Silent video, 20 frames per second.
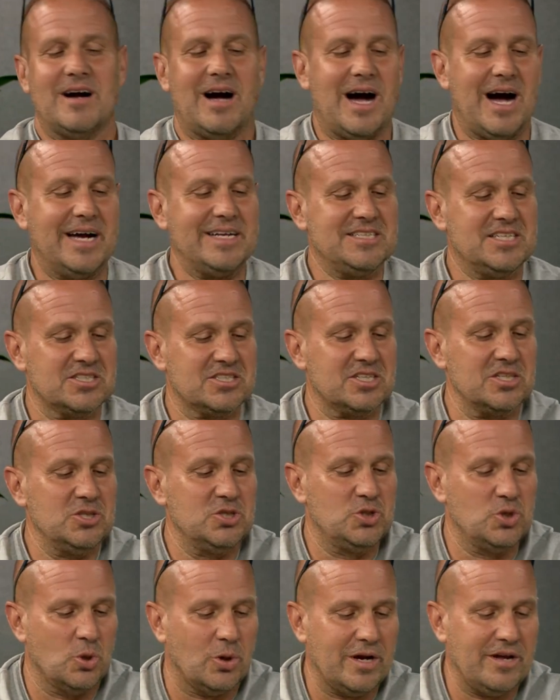I just
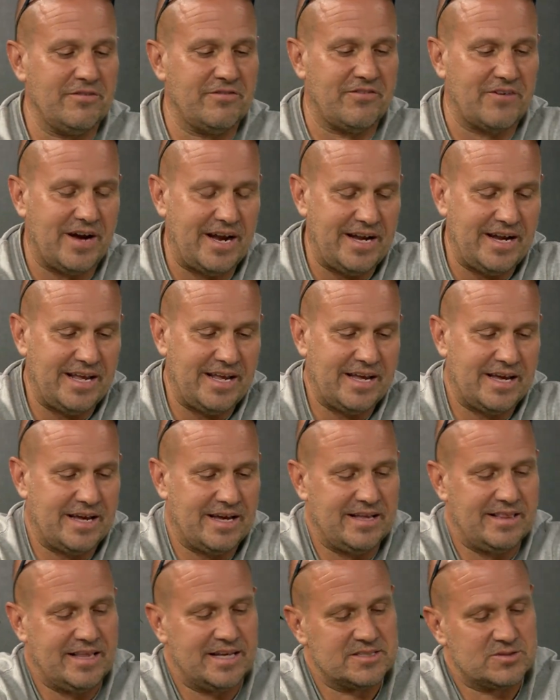enjoy finding it,
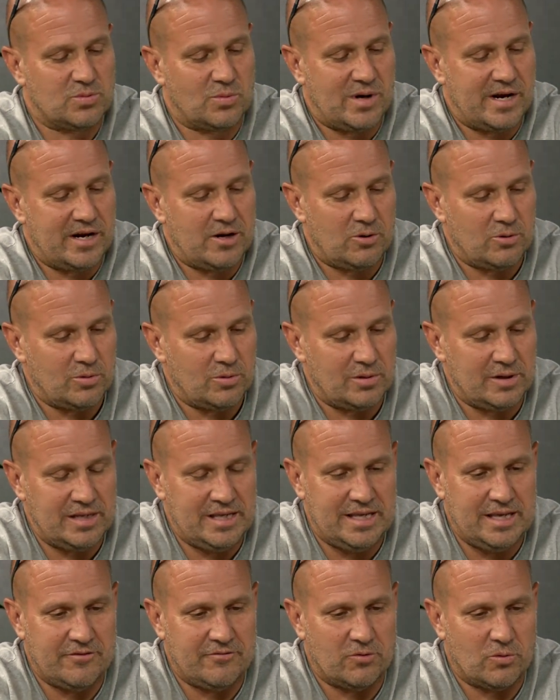and that's why I don't
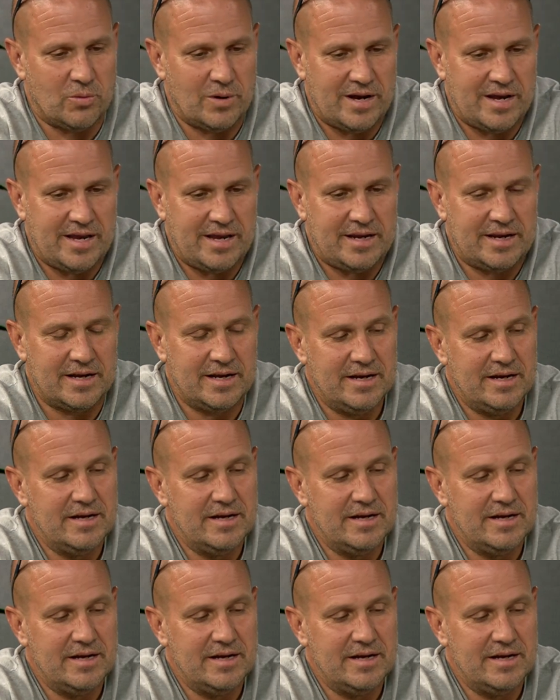give away.